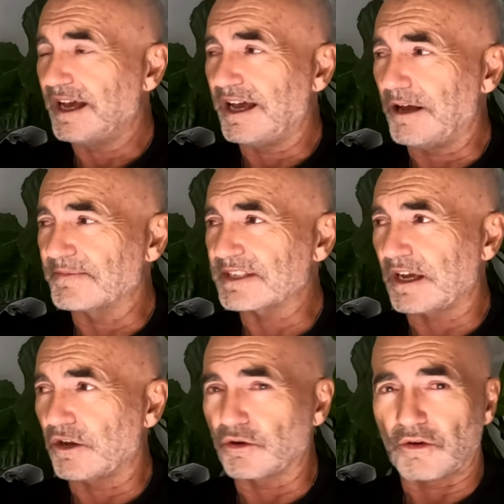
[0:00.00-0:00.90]

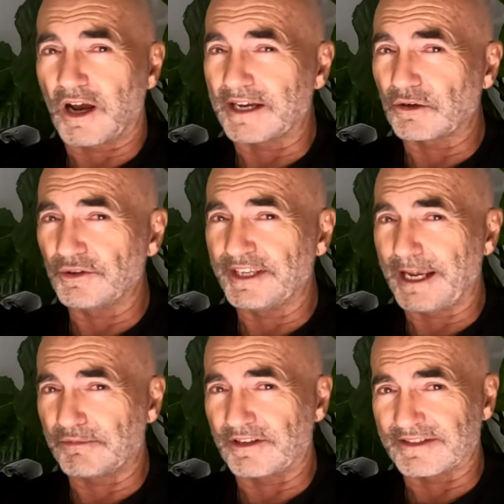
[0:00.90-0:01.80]
So I called the
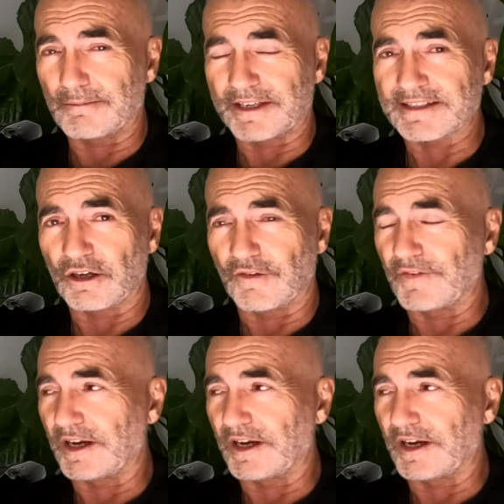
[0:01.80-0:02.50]
ambulance on myself.